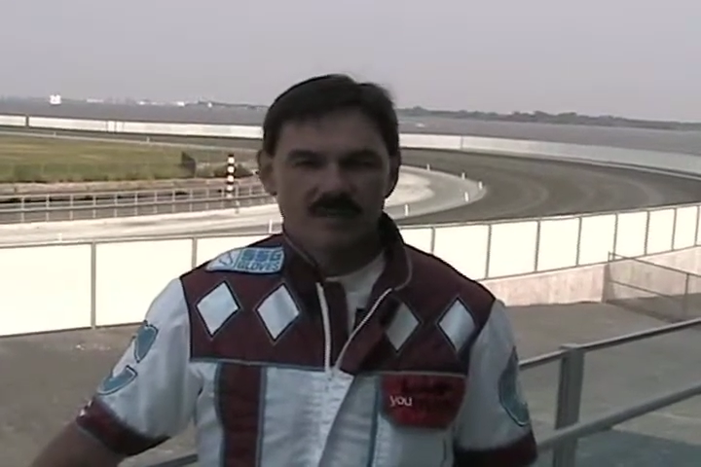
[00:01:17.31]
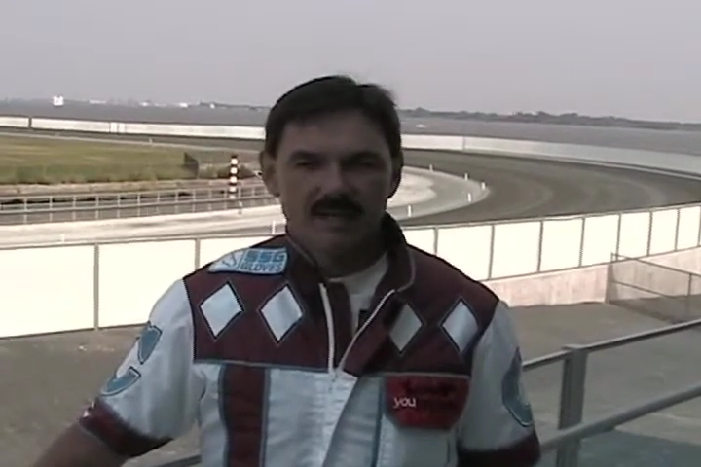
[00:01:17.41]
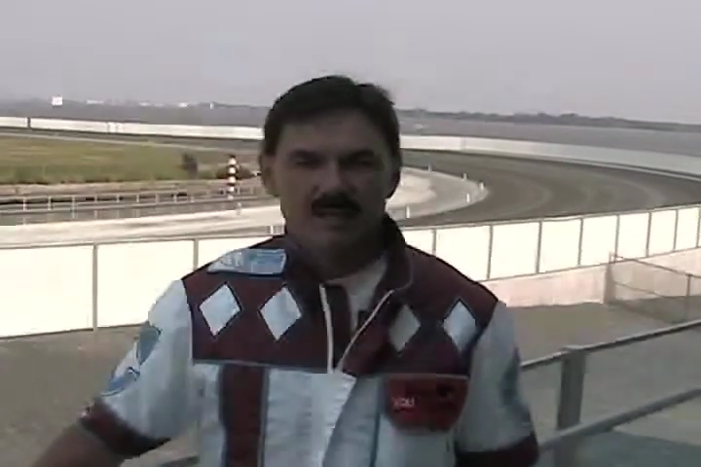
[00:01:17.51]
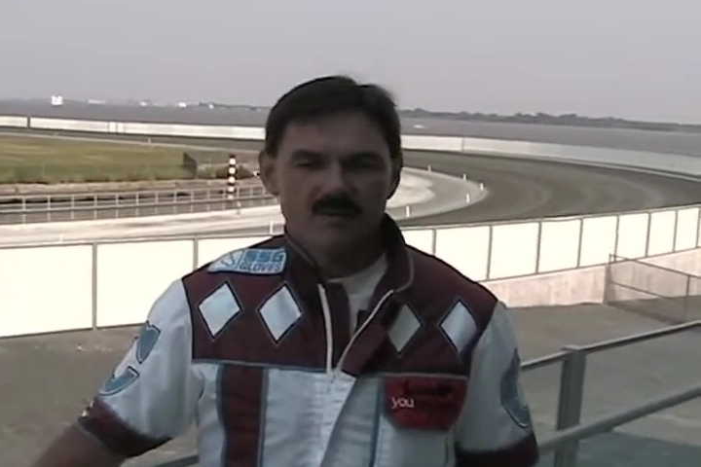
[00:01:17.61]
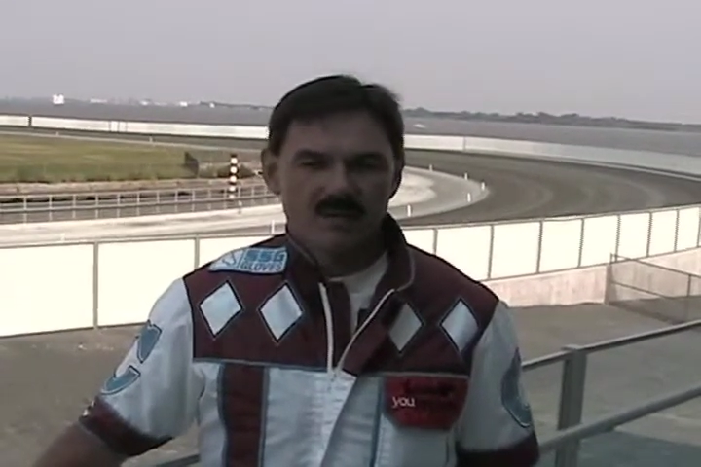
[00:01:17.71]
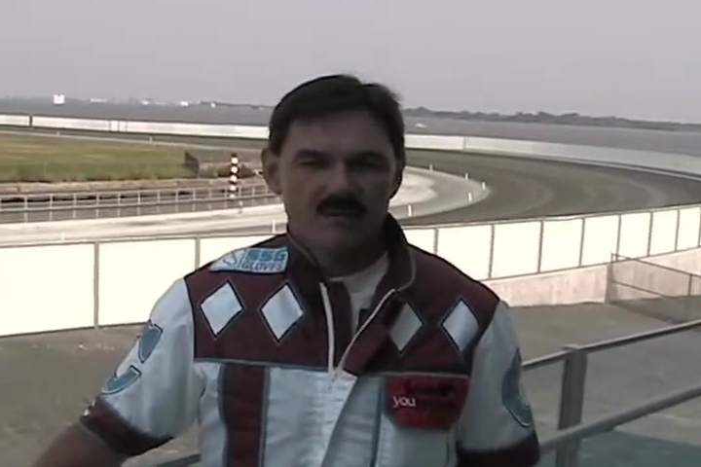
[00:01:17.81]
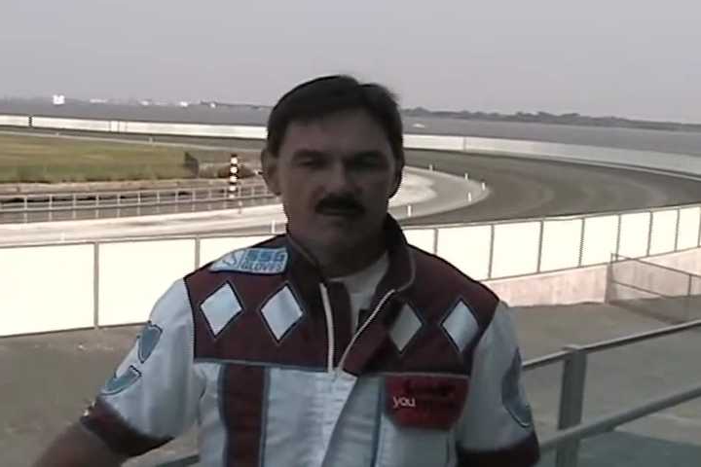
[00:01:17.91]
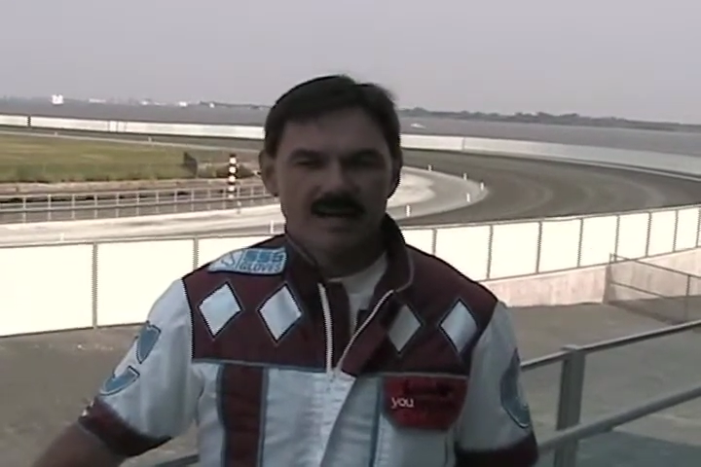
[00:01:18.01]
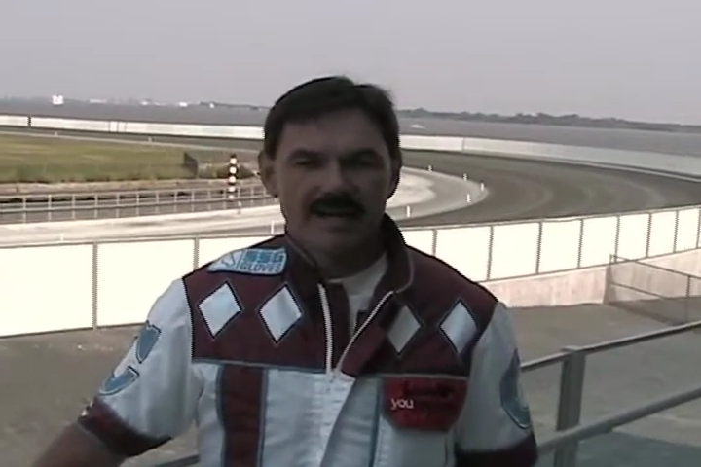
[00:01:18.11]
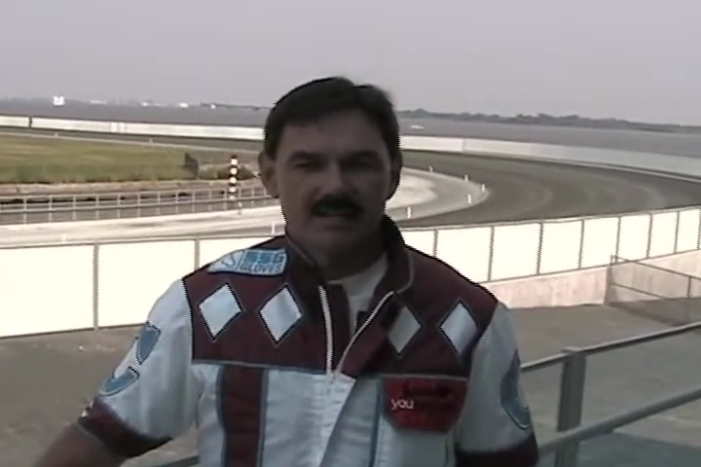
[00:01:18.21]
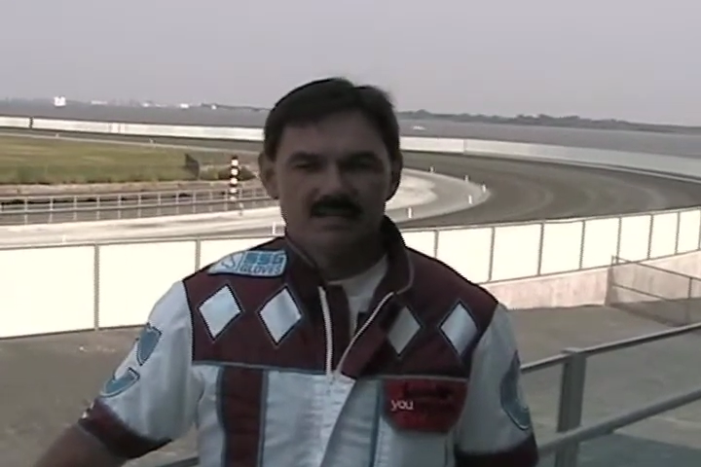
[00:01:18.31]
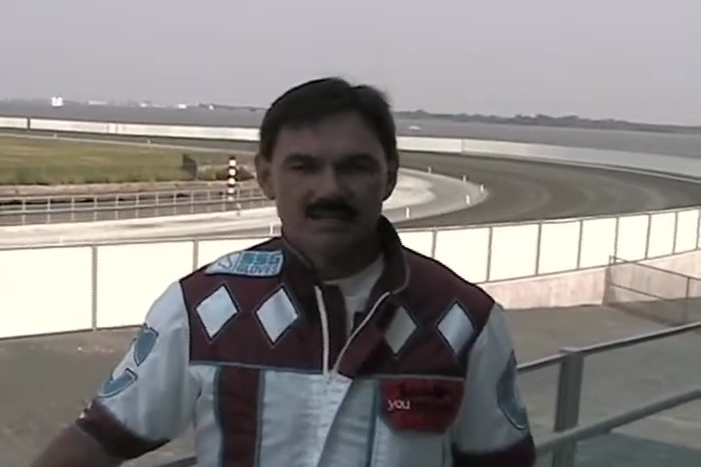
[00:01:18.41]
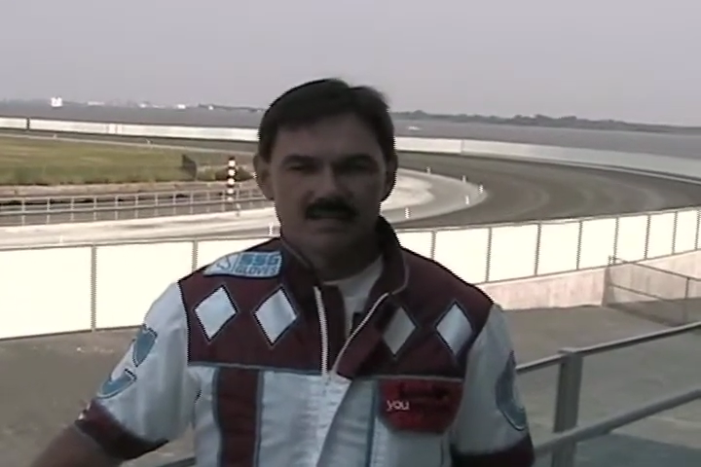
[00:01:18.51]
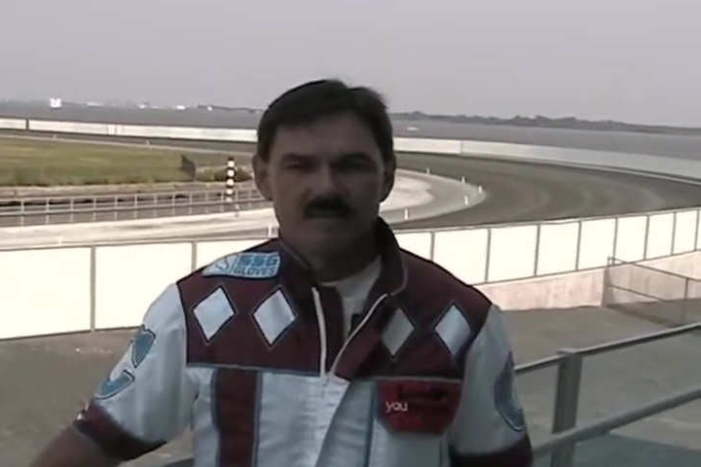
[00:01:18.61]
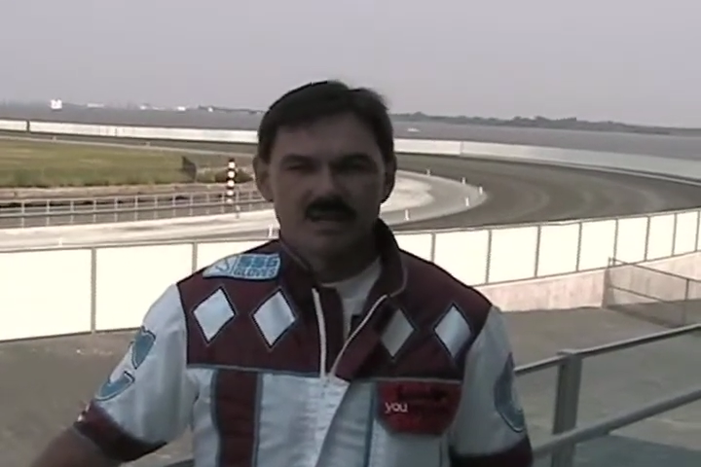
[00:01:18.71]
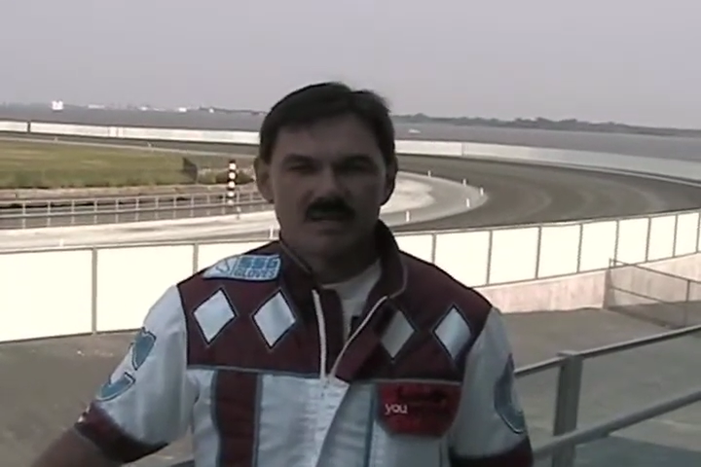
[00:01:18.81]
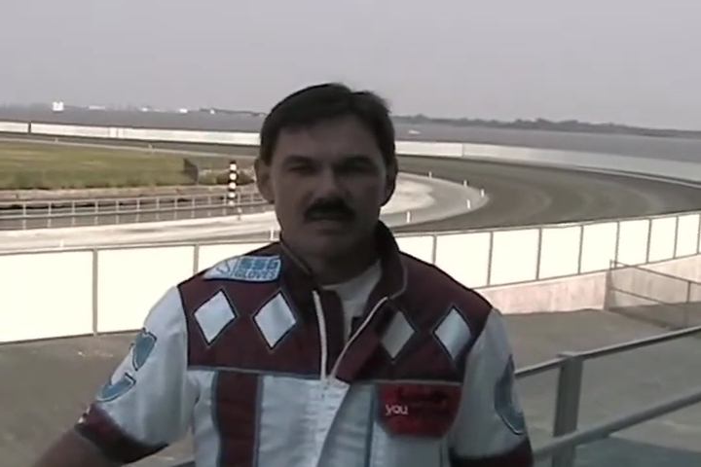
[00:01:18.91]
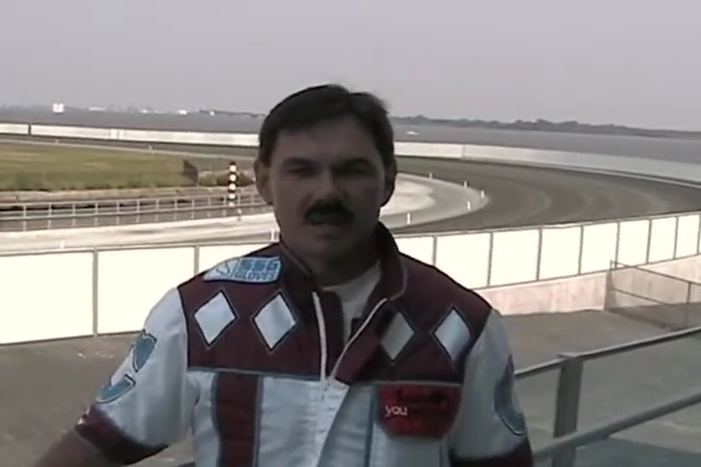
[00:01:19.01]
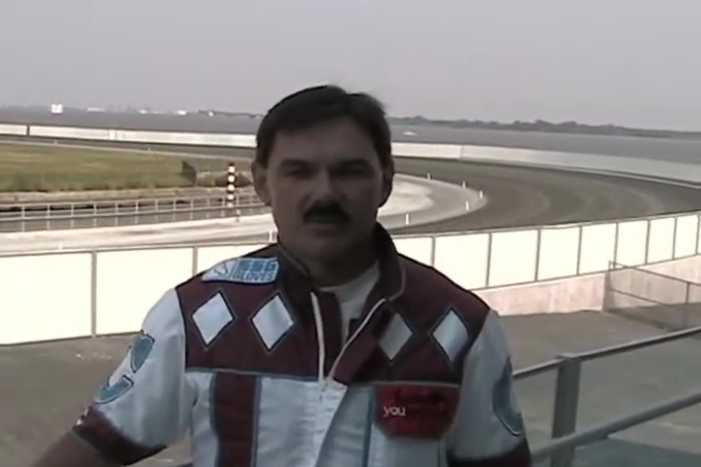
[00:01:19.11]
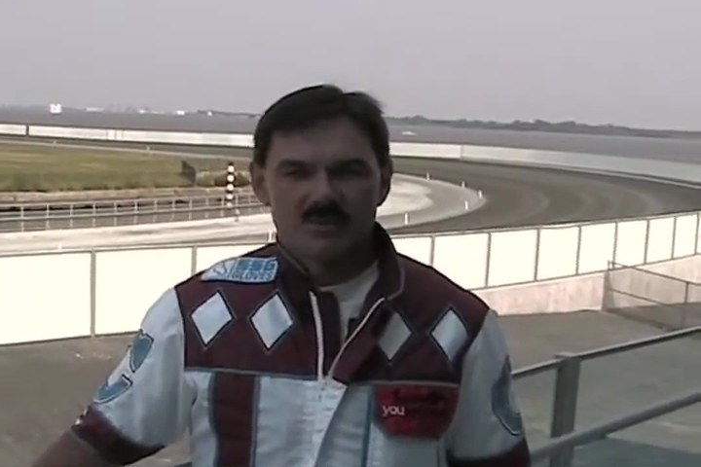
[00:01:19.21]
end up coming back and spending
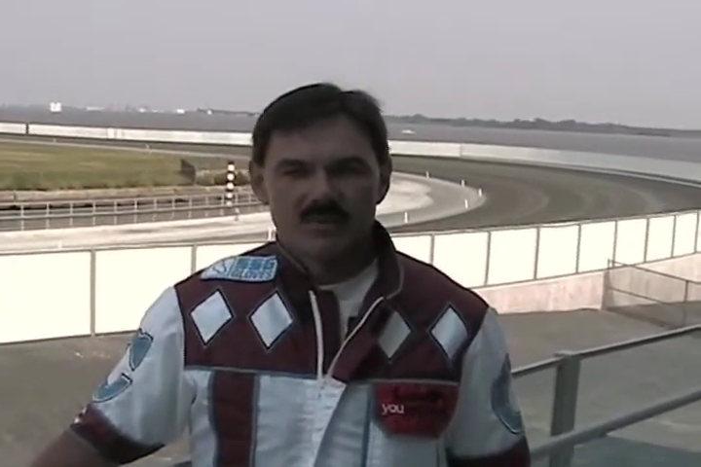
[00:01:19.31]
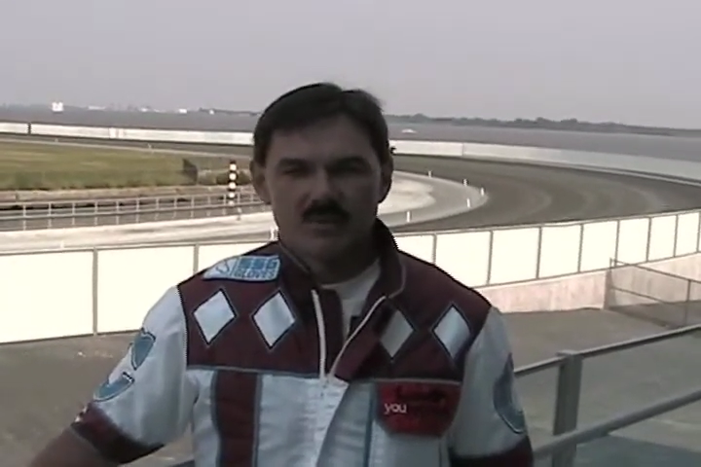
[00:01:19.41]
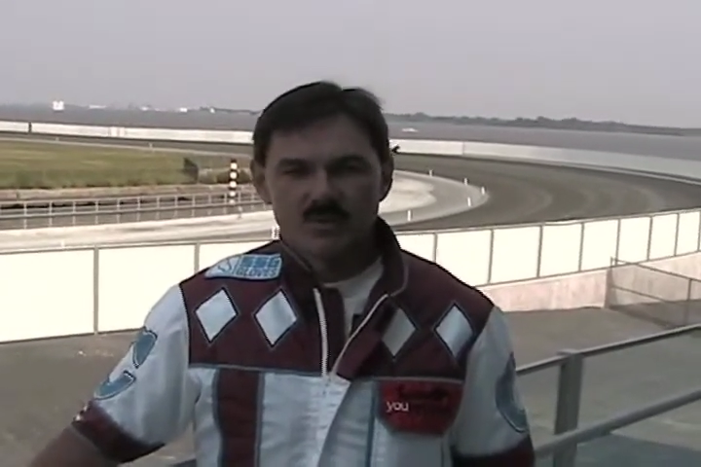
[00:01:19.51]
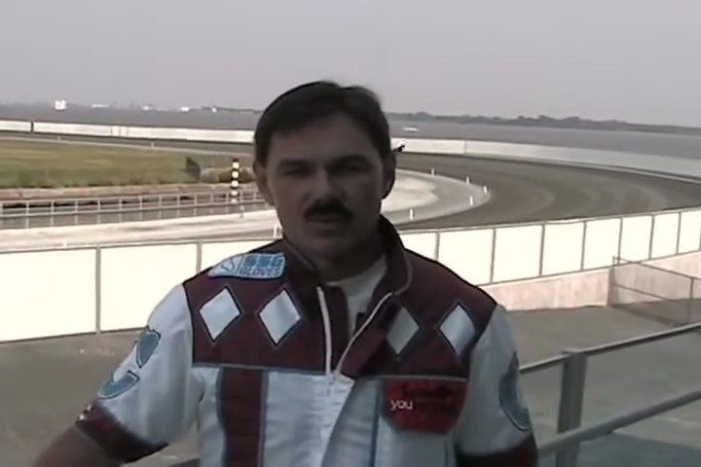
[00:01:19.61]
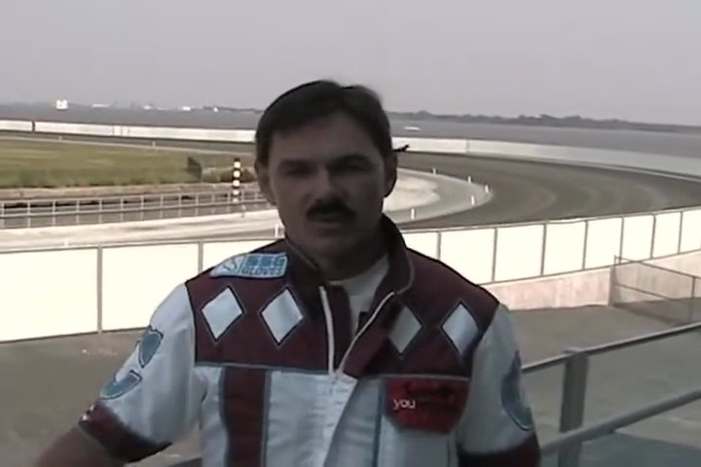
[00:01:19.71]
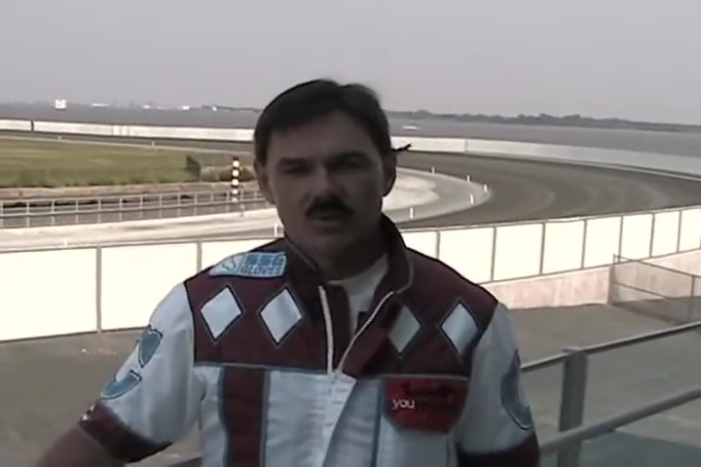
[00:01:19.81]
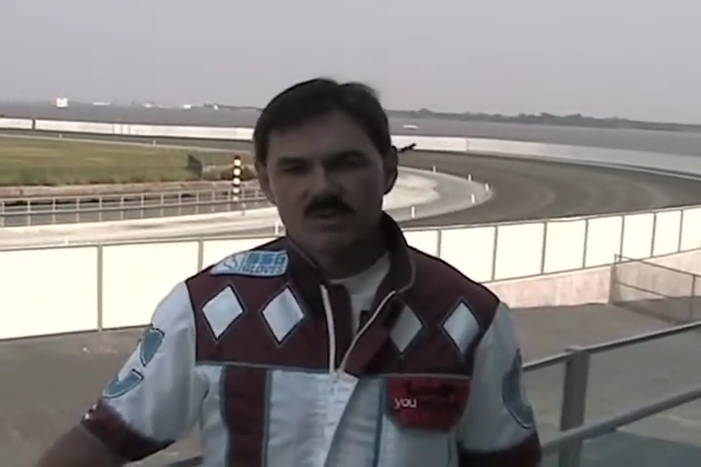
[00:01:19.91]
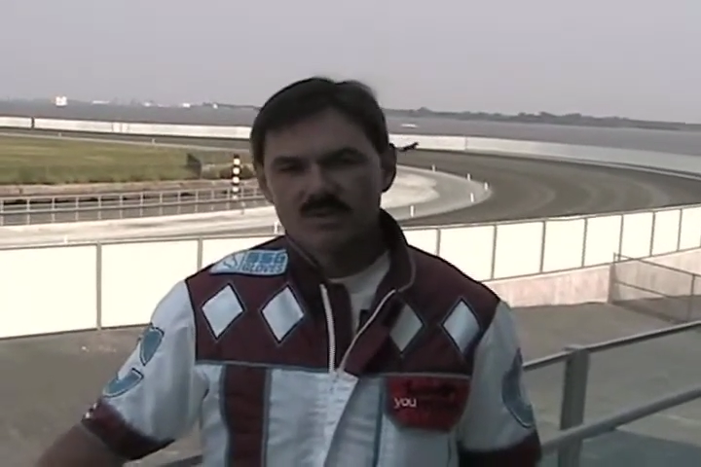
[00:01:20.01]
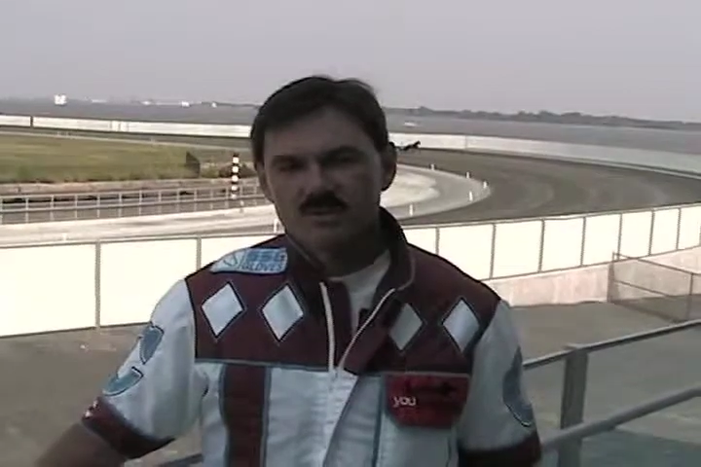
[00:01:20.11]
time with the horses.